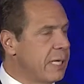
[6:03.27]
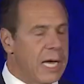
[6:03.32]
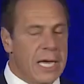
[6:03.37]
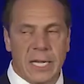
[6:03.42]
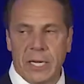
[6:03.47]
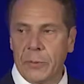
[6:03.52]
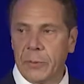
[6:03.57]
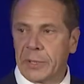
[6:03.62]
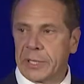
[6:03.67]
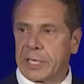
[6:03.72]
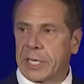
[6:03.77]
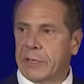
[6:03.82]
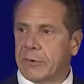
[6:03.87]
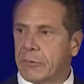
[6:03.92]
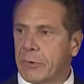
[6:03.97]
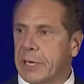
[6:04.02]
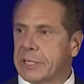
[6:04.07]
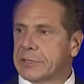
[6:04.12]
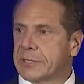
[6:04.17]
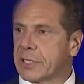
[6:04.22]
Anyone can
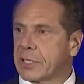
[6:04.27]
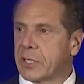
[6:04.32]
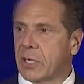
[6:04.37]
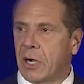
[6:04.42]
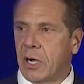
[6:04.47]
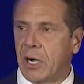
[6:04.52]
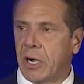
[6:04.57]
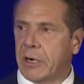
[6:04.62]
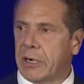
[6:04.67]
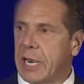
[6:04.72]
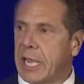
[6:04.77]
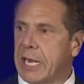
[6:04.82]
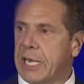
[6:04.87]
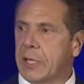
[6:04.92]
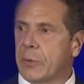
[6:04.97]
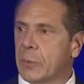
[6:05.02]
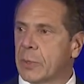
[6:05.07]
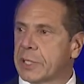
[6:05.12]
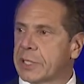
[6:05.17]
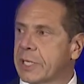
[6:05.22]
rent a car.
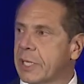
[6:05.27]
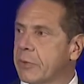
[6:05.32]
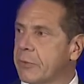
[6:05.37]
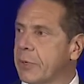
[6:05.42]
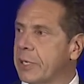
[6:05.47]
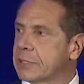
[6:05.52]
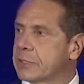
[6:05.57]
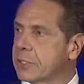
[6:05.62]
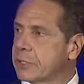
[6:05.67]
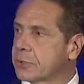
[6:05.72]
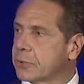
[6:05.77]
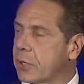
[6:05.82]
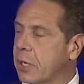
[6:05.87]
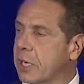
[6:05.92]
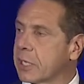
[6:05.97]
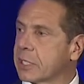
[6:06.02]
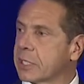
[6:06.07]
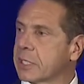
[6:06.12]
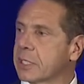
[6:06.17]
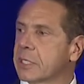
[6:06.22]
Anyone can rent a
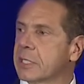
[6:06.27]
truck.